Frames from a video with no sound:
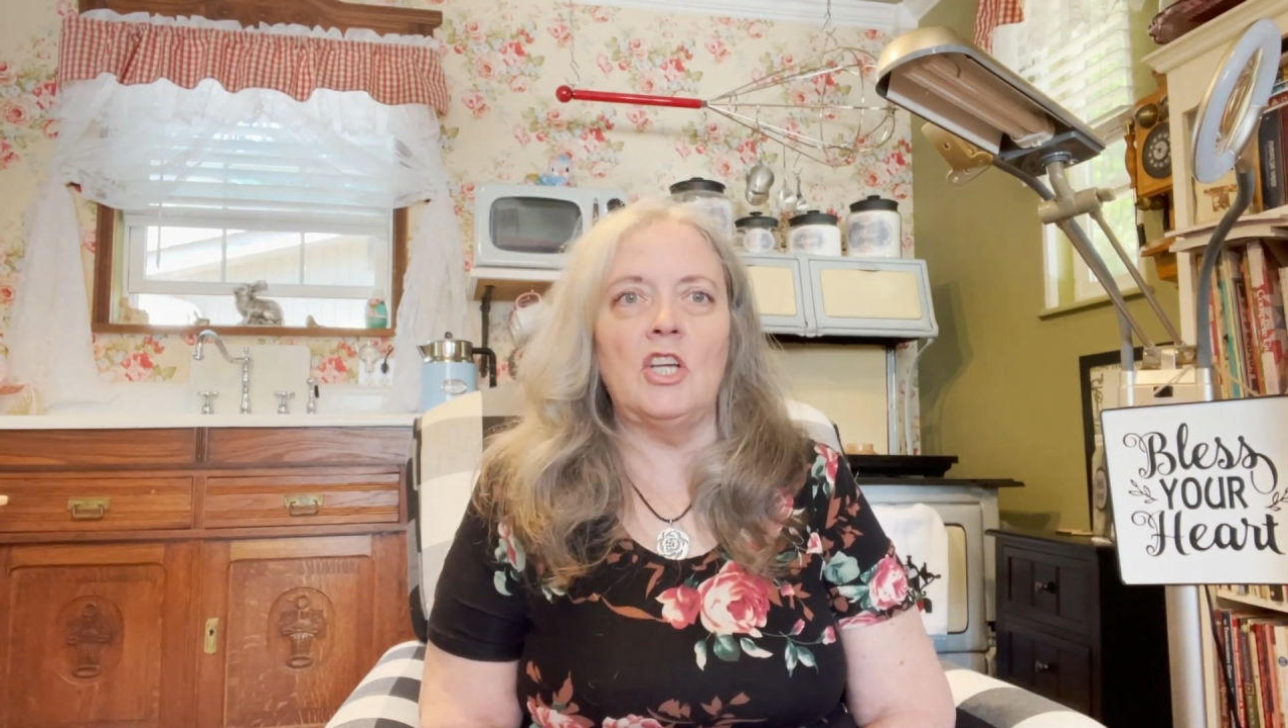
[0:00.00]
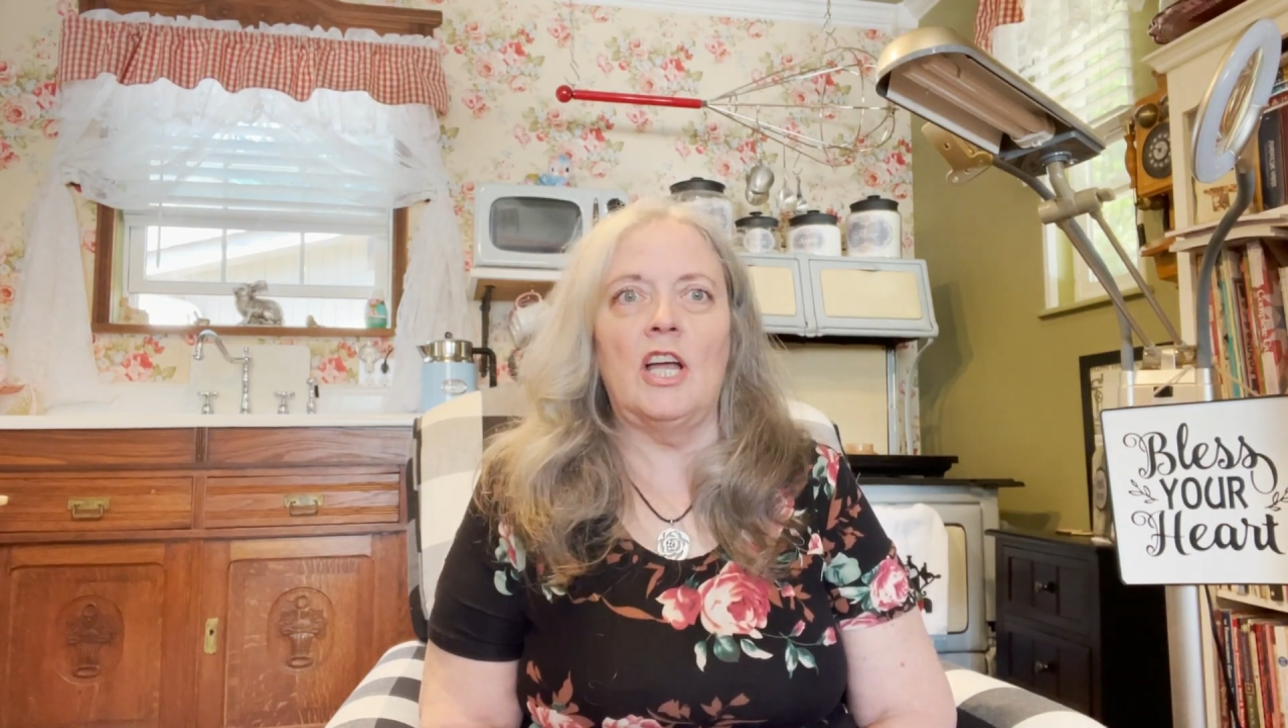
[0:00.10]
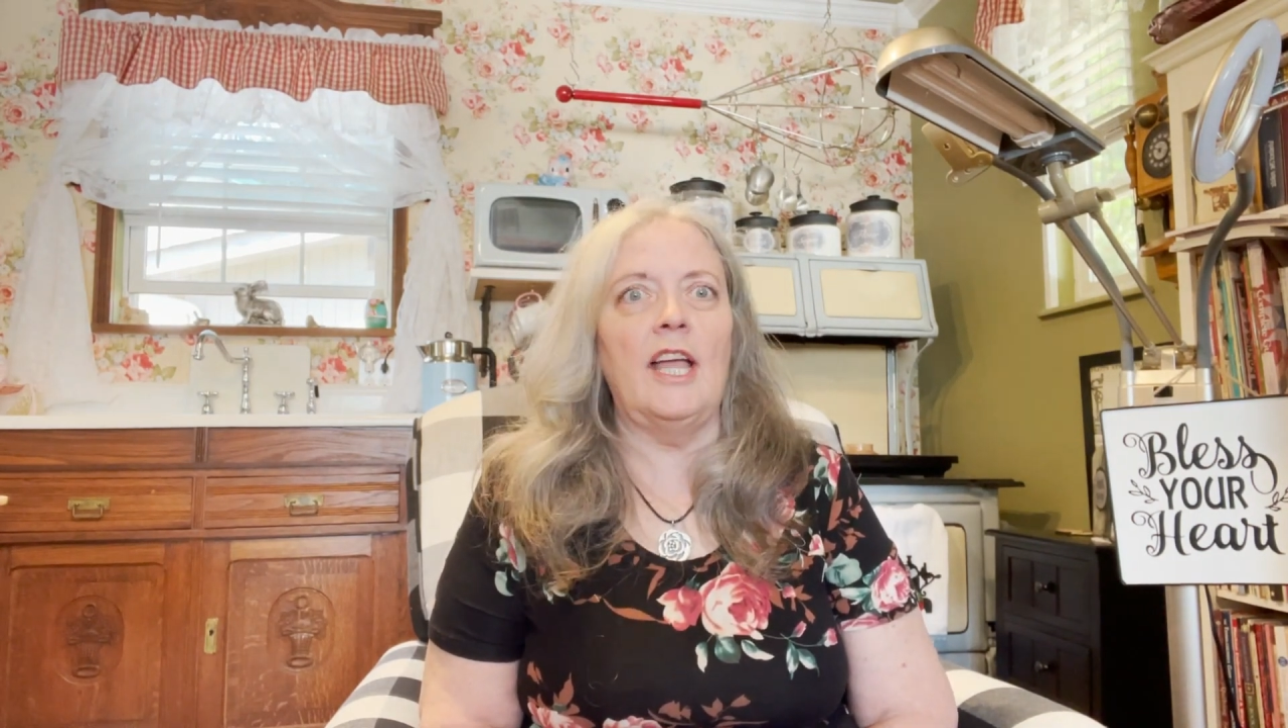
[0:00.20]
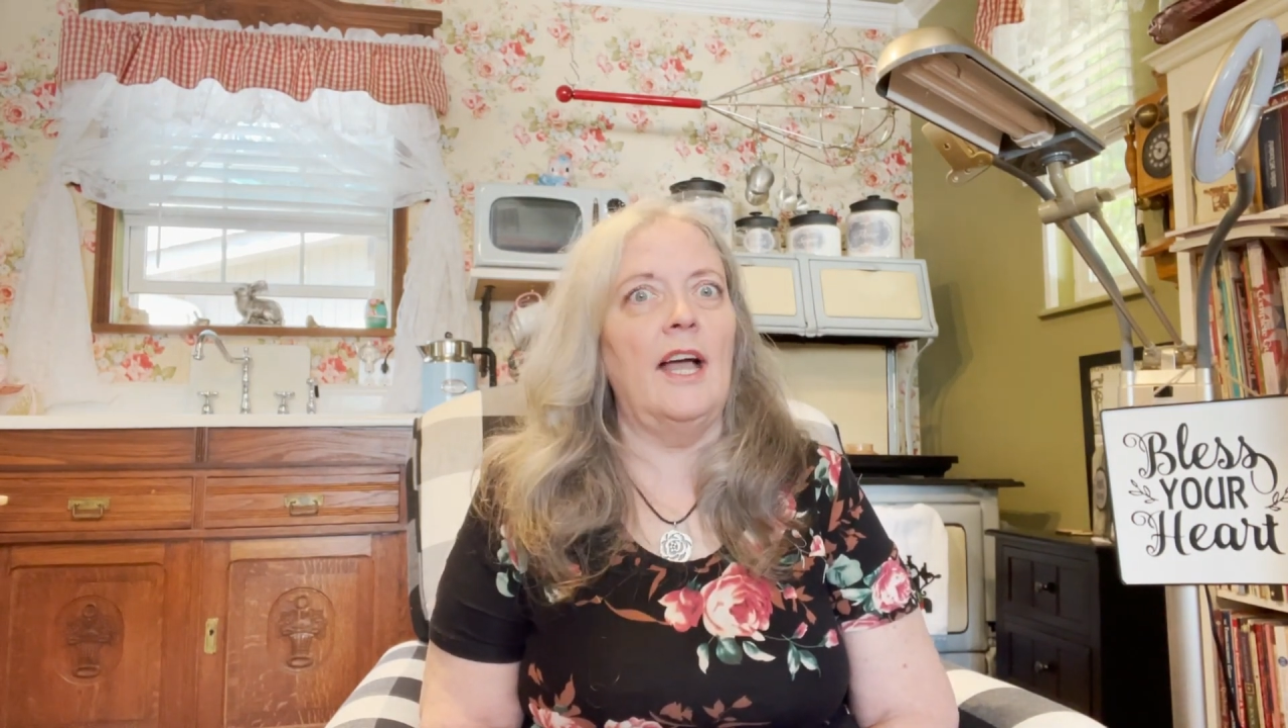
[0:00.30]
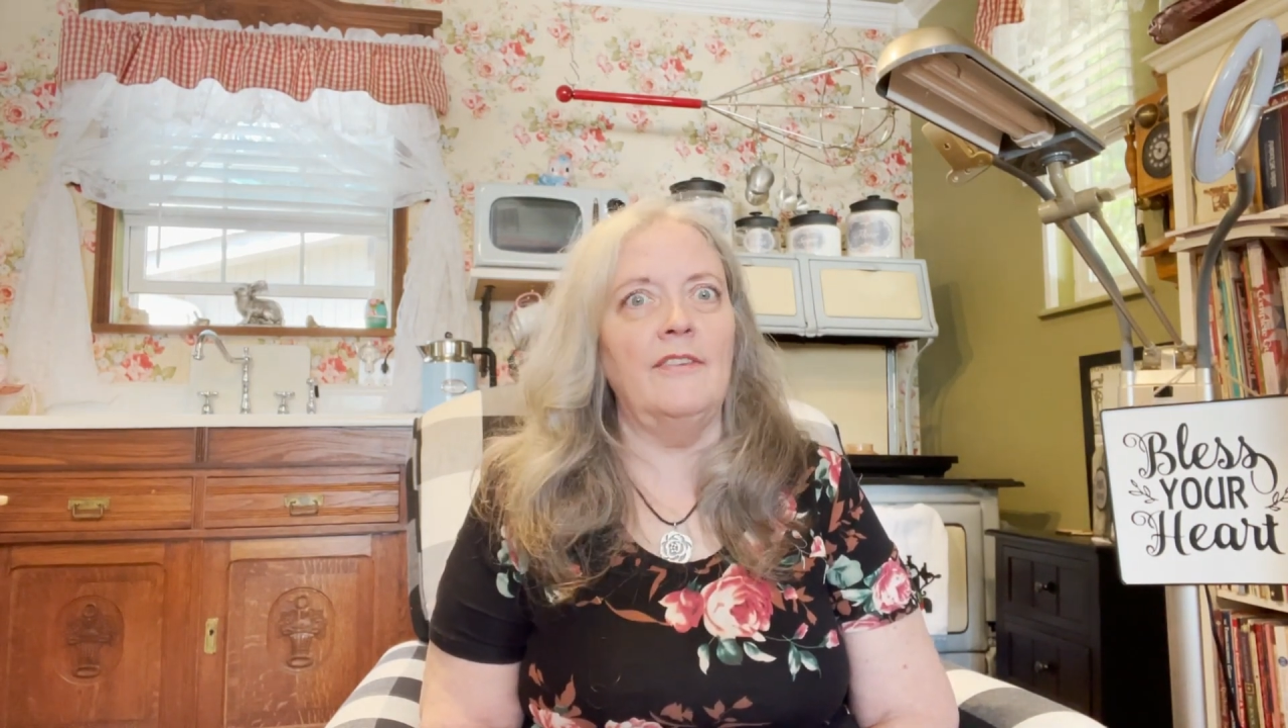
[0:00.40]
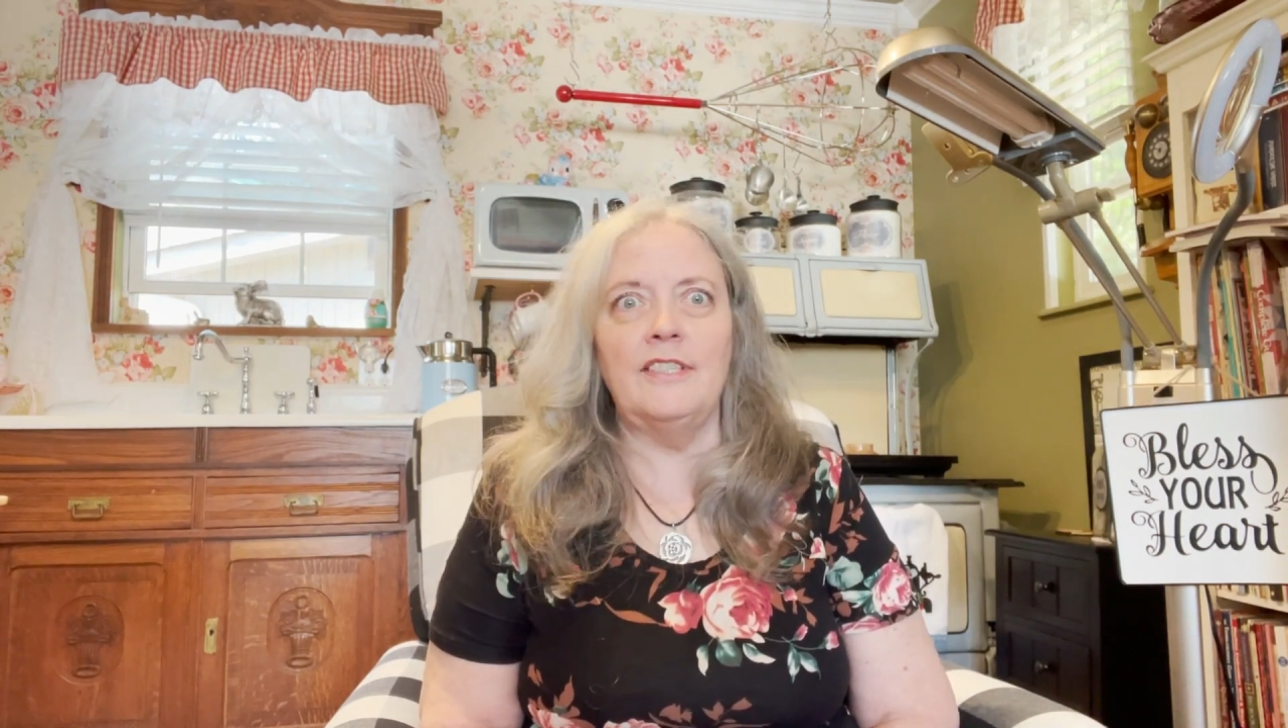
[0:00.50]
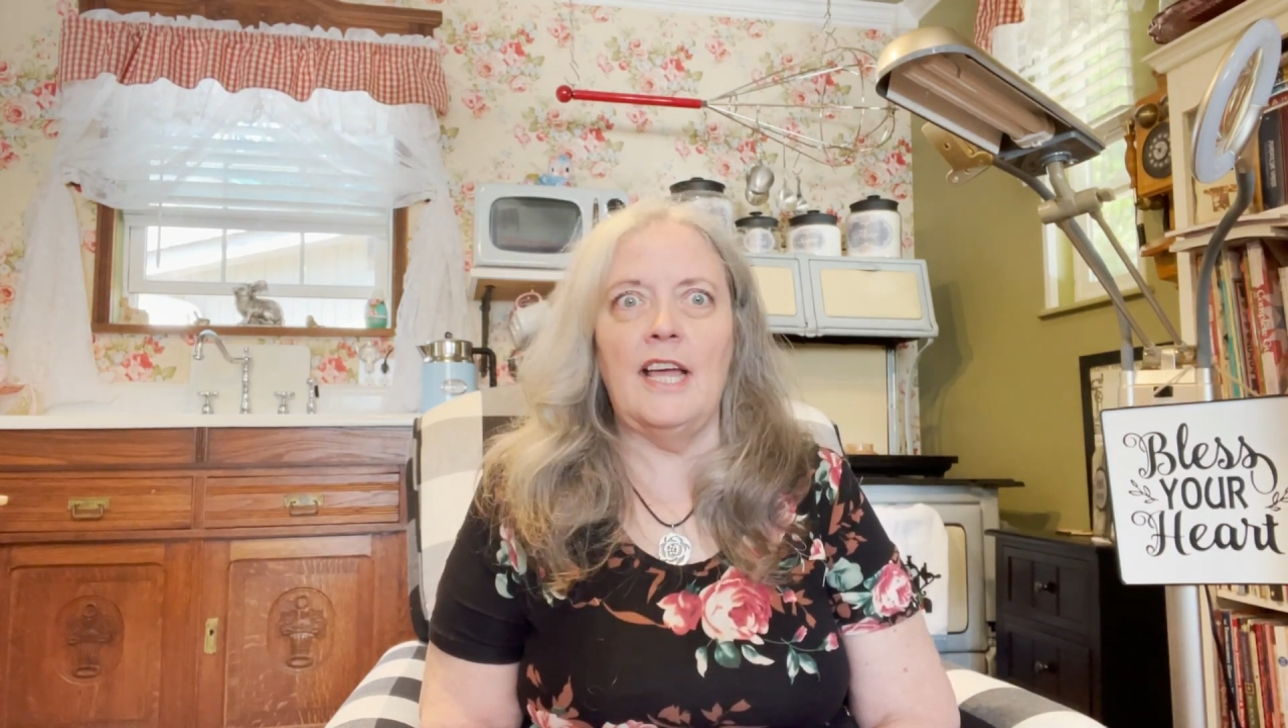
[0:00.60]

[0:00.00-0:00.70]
I have to